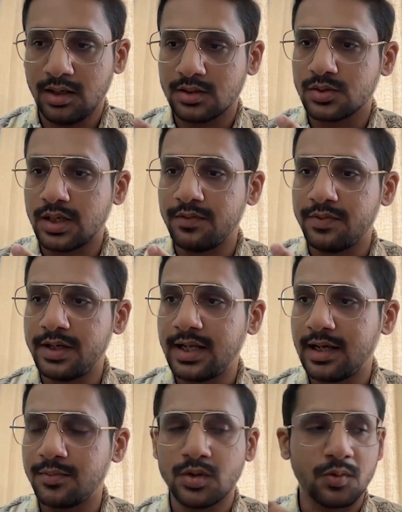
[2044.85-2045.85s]
So every
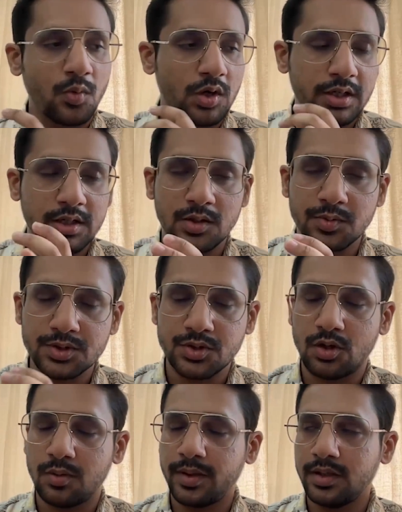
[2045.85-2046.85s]
time you're walking into a
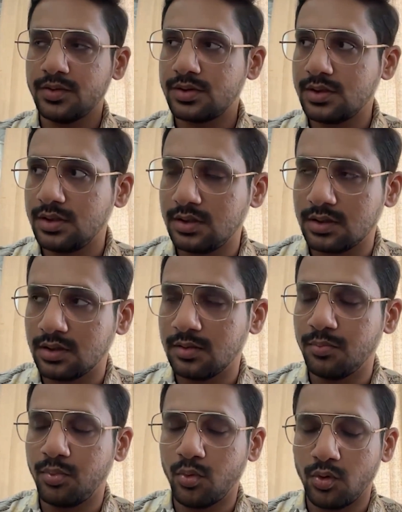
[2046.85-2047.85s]
shop and you see a
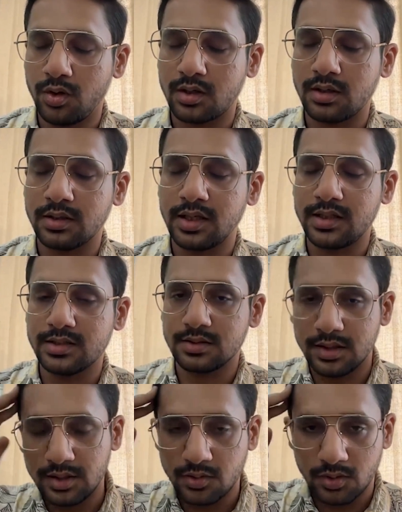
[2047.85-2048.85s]
boat, there is a
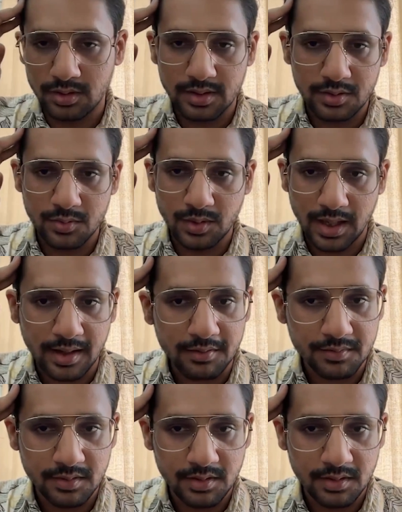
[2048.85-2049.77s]
recall that you have.